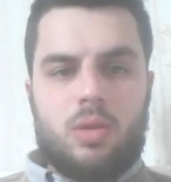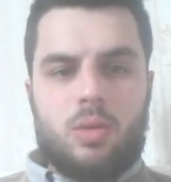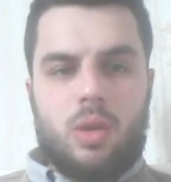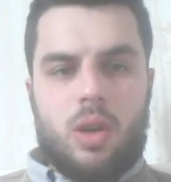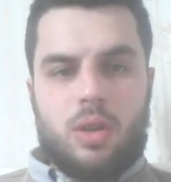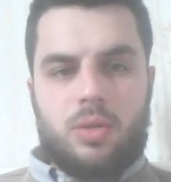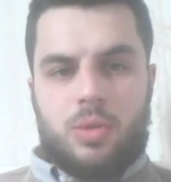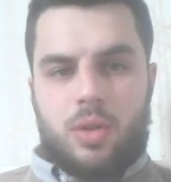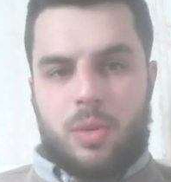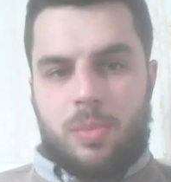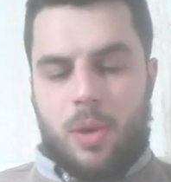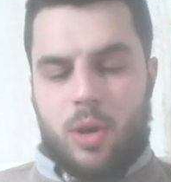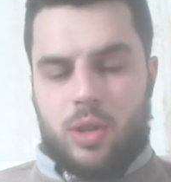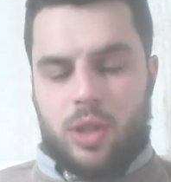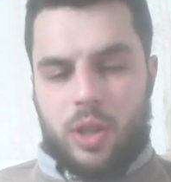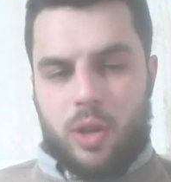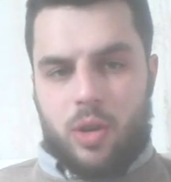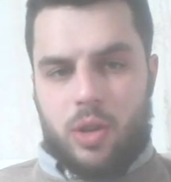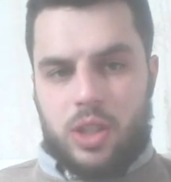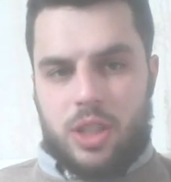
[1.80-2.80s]
Welcome to the
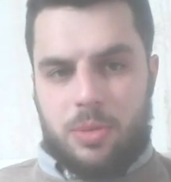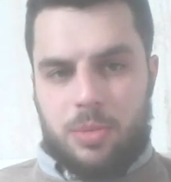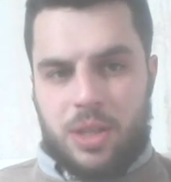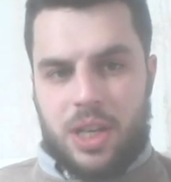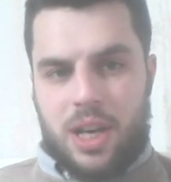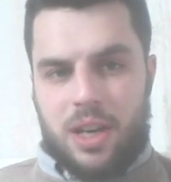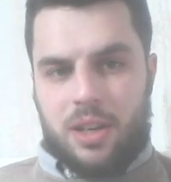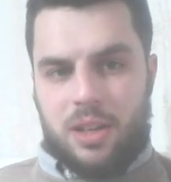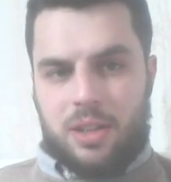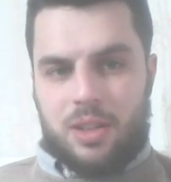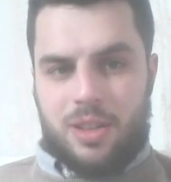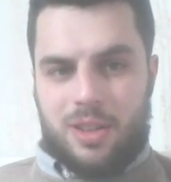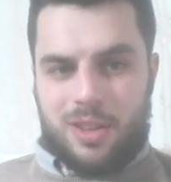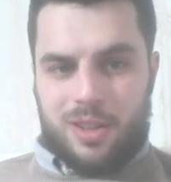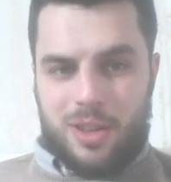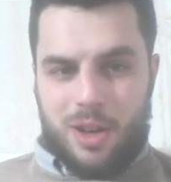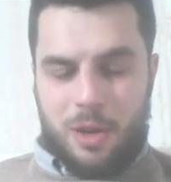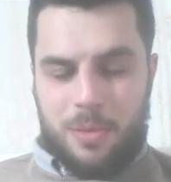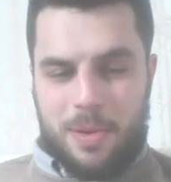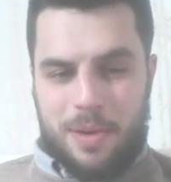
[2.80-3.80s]
Boxing Gossip Channel.
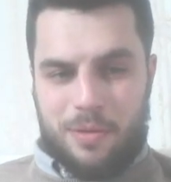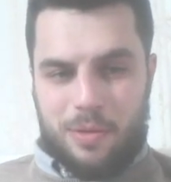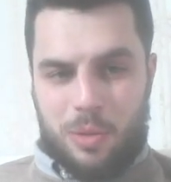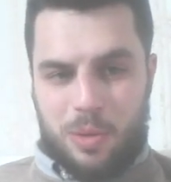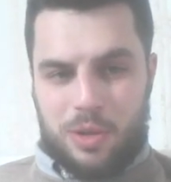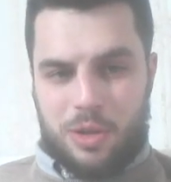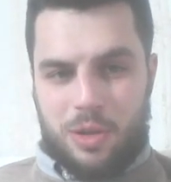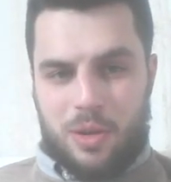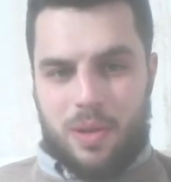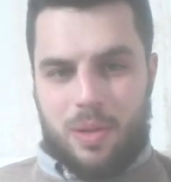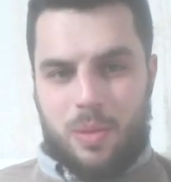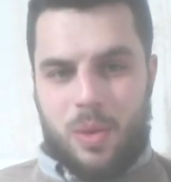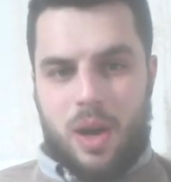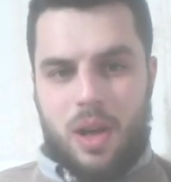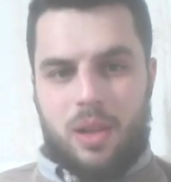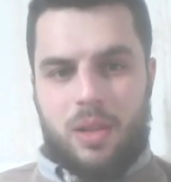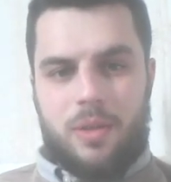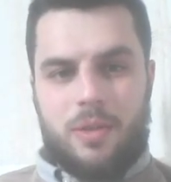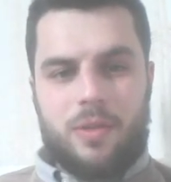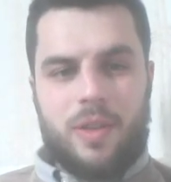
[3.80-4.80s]
Hope everyone's doing
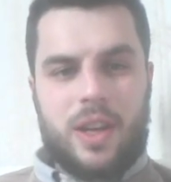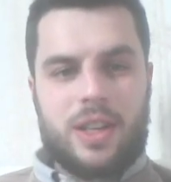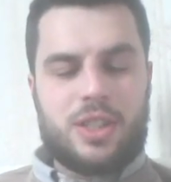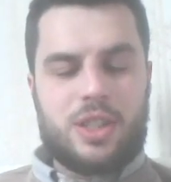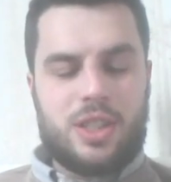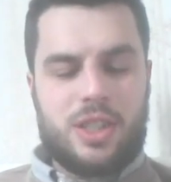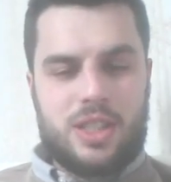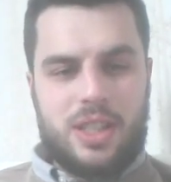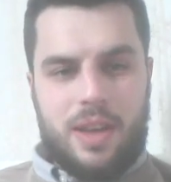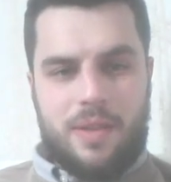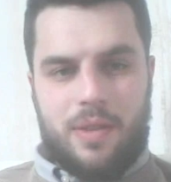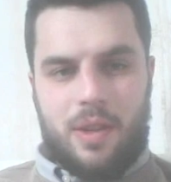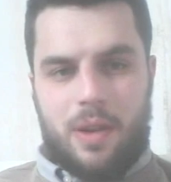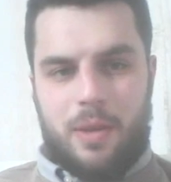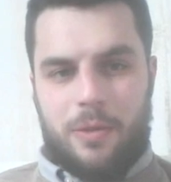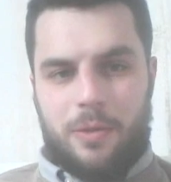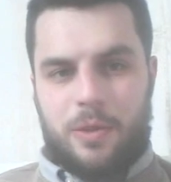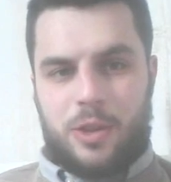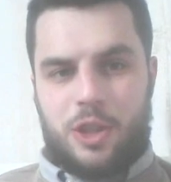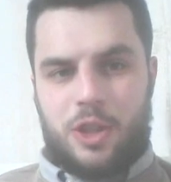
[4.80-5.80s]
well. Thanks as
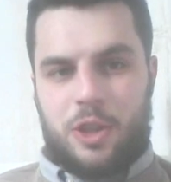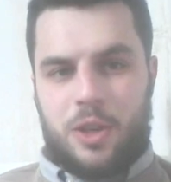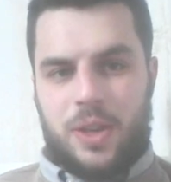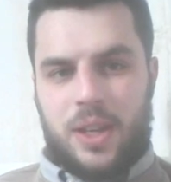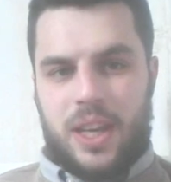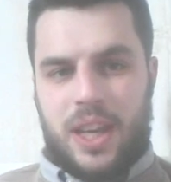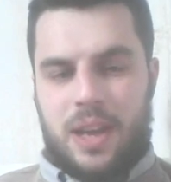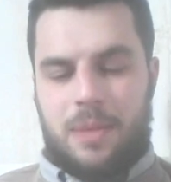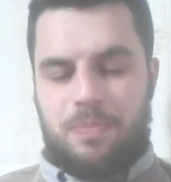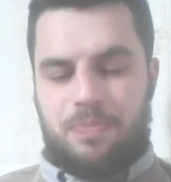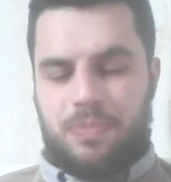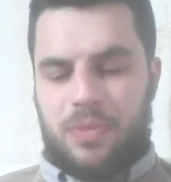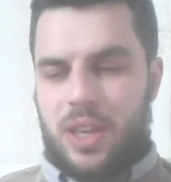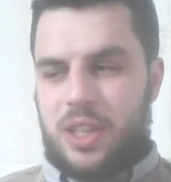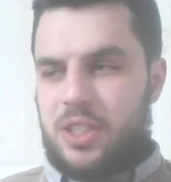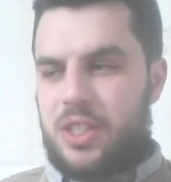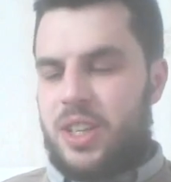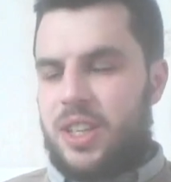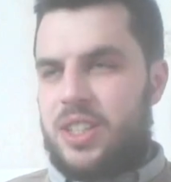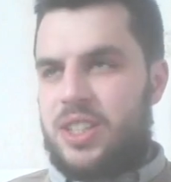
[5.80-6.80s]
ever for tuning in.
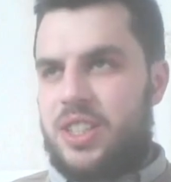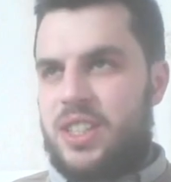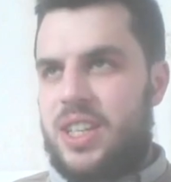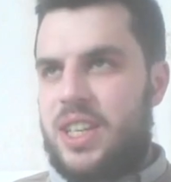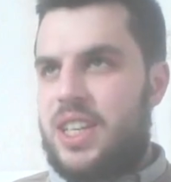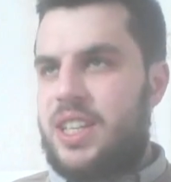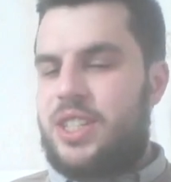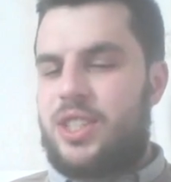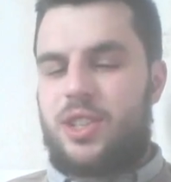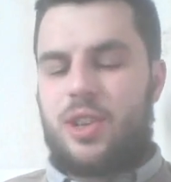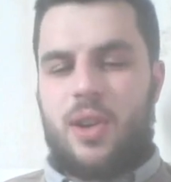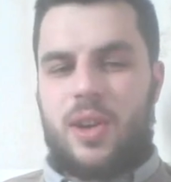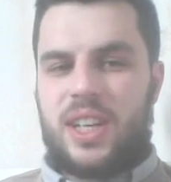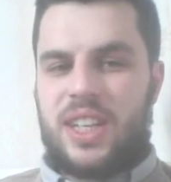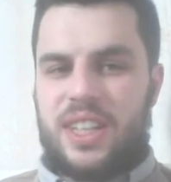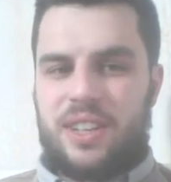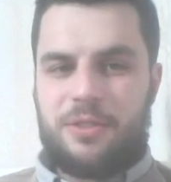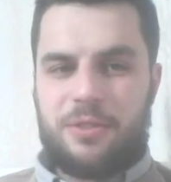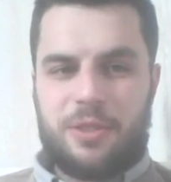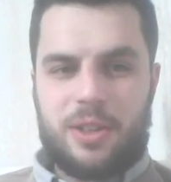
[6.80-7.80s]
As you can see,
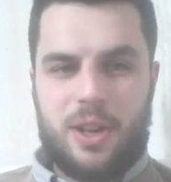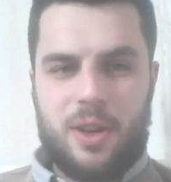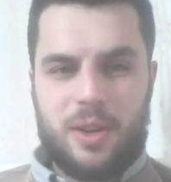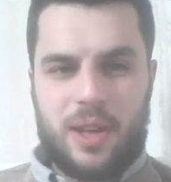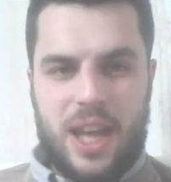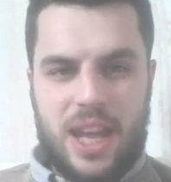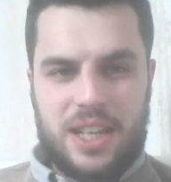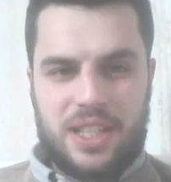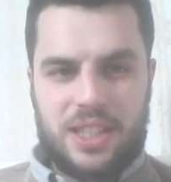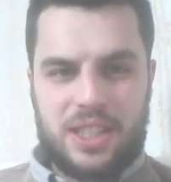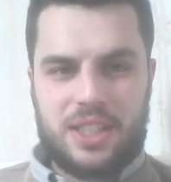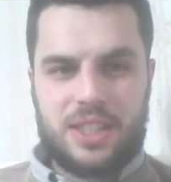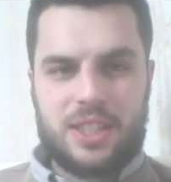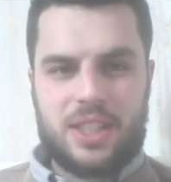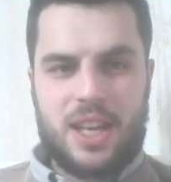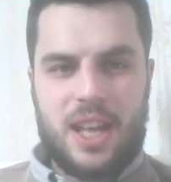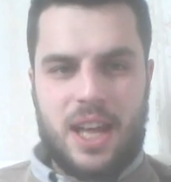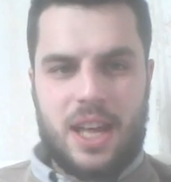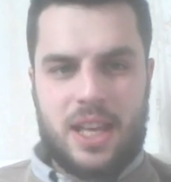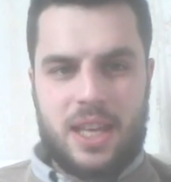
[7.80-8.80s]
slightly different location
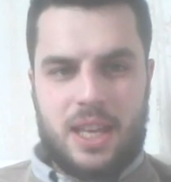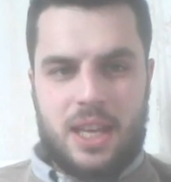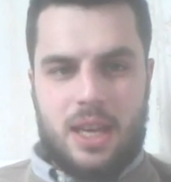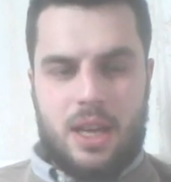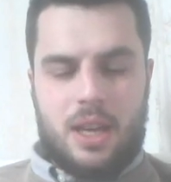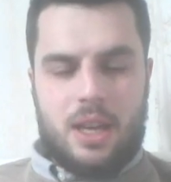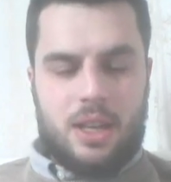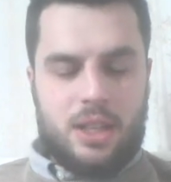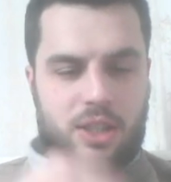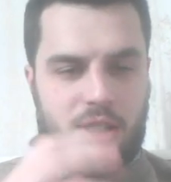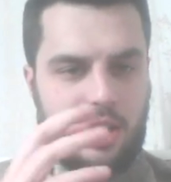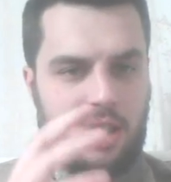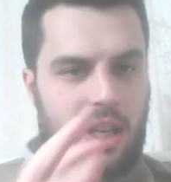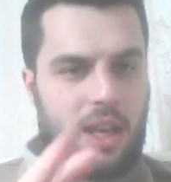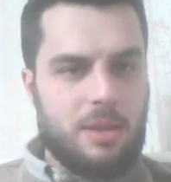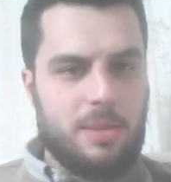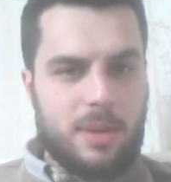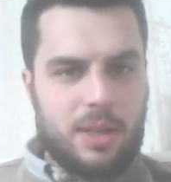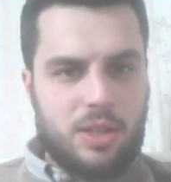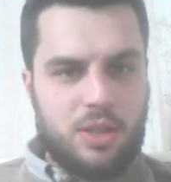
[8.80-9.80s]
today.
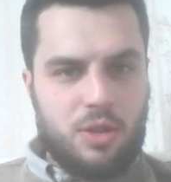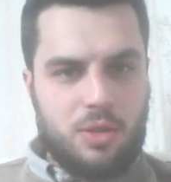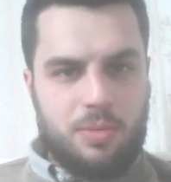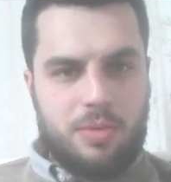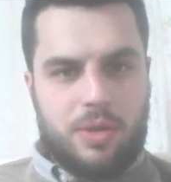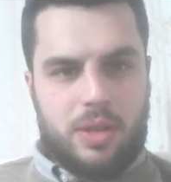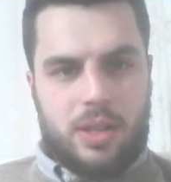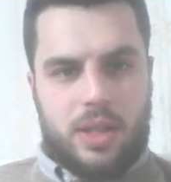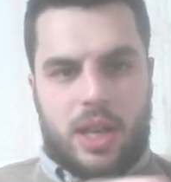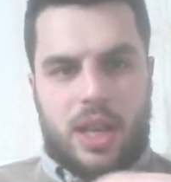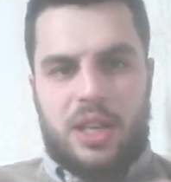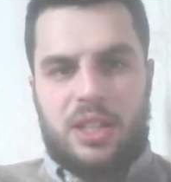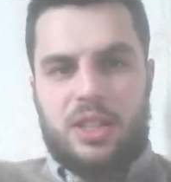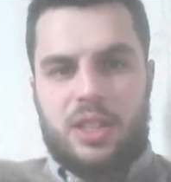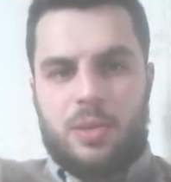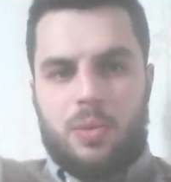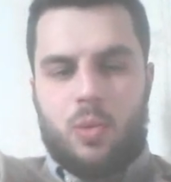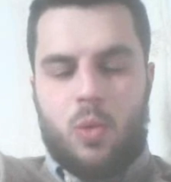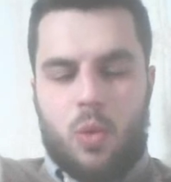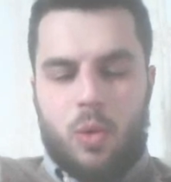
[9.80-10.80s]
Same exuberant
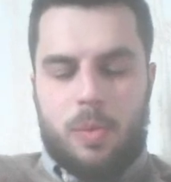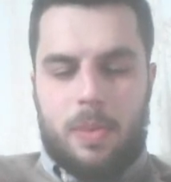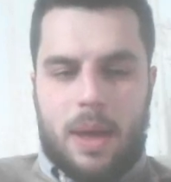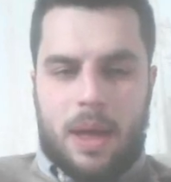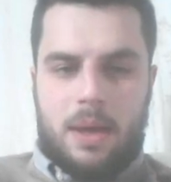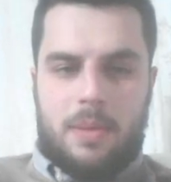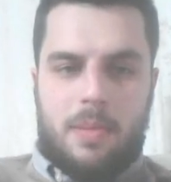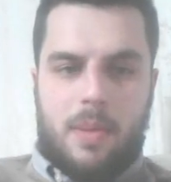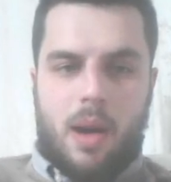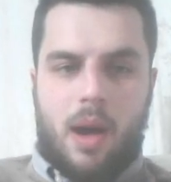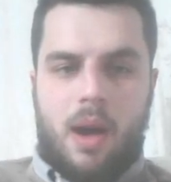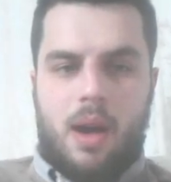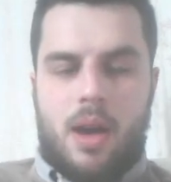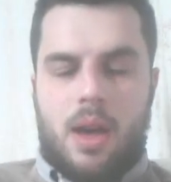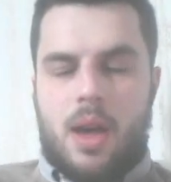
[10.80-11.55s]
taste in wallpaper.